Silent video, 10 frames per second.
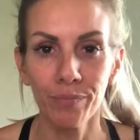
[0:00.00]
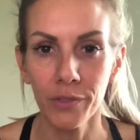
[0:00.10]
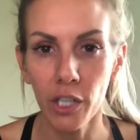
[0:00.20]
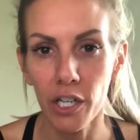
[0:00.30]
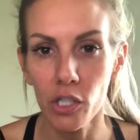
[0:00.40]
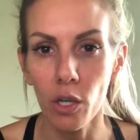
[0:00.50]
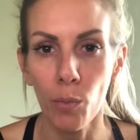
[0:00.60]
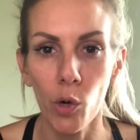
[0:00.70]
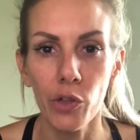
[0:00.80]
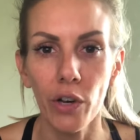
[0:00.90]
sorry, it started
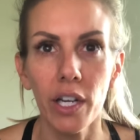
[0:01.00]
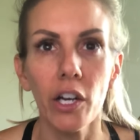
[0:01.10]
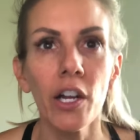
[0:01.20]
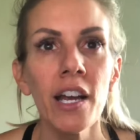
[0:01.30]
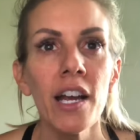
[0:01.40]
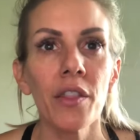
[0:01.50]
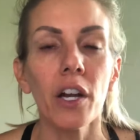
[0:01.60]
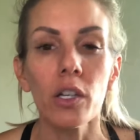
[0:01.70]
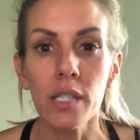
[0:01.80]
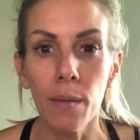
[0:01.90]
pouring the rain here. There
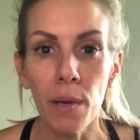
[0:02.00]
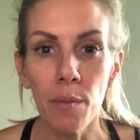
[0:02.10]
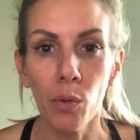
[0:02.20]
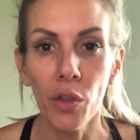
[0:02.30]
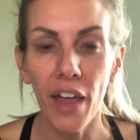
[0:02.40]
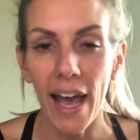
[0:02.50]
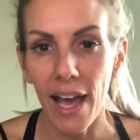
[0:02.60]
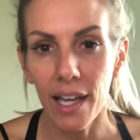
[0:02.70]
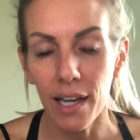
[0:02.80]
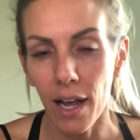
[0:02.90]
are some people
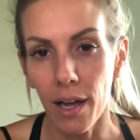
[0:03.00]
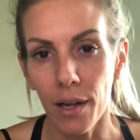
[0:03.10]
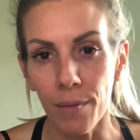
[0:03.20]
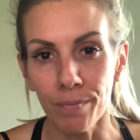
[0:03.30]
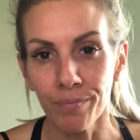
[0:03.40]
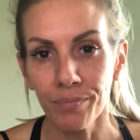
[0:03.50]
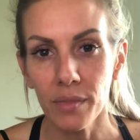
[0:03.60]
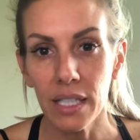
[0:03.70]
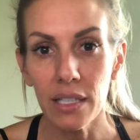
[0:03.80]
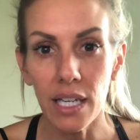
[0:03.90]
that
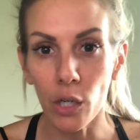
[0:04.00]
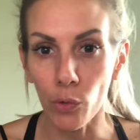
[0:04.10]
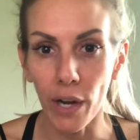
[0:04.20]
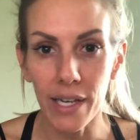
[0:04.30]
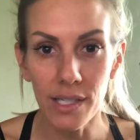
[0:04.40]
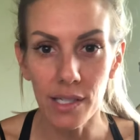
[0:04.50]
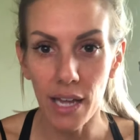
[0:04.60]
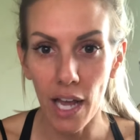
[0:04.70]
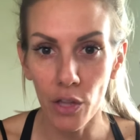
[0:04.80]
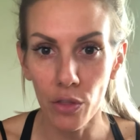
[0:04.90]
need a rest
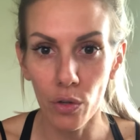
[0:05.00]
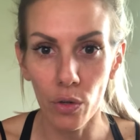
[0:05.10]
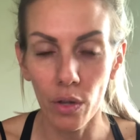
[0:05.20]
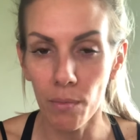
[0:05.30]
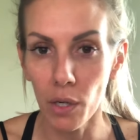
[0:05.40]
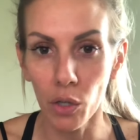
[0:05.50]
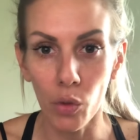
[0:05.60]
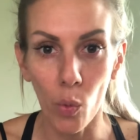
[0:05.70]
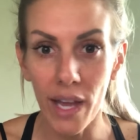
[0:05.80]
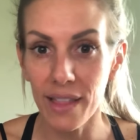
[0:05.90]
day through the middle of the
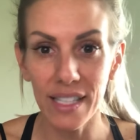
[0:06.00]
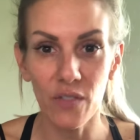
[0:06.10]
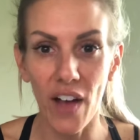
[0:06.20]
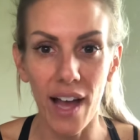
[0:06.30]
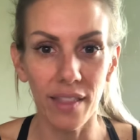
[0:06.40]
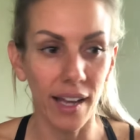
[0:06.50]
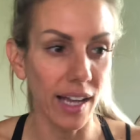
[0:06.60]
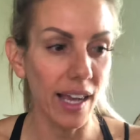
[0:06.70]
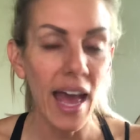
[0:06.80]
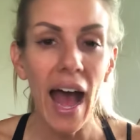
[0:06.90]
week. That's fine. Like,
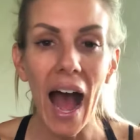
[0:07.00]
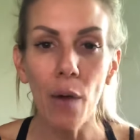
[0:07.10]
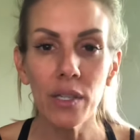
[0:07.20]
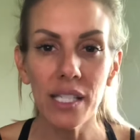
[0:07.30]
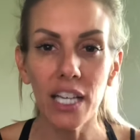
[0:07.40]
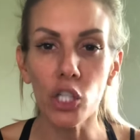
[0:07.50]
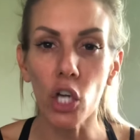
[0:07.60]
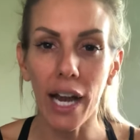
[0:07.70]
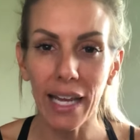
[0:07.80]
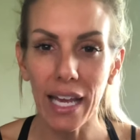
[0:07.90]
I would say to
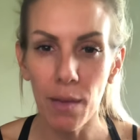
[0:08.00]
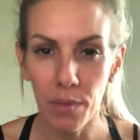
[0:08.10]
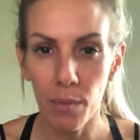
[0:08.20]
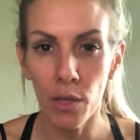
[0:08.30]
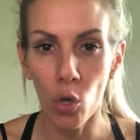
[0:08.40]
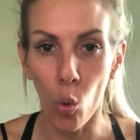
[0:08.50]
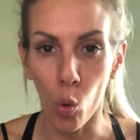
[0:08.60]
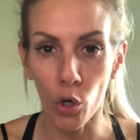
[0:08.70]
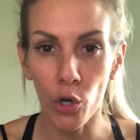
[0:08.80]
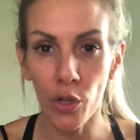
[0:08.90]
try to keep them in the
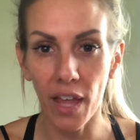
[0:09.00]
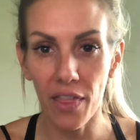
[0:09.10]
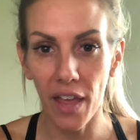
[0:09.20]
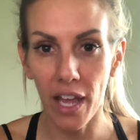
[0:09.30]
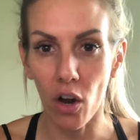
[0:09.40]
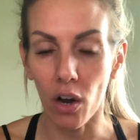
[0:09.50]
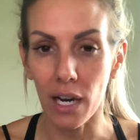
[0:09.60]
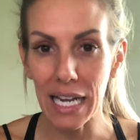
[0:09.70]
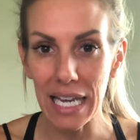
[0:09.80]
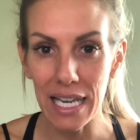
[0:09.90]
order that they are
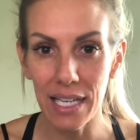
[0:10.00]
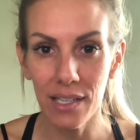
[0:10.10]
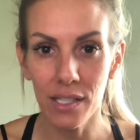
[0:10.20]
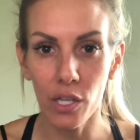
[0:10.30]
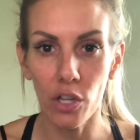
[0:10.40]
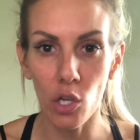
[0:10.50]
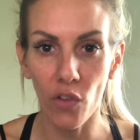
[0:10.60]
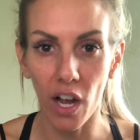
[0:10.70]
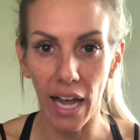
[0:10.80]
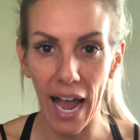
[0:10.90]
in so that you've
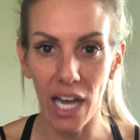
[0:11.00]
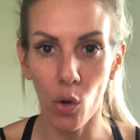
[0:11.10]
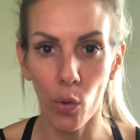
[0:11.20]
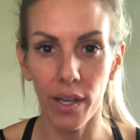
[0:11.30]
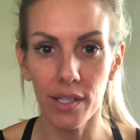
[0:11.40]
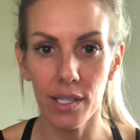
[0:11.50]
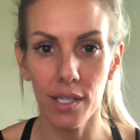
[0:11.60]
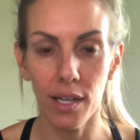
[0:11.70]
got adequate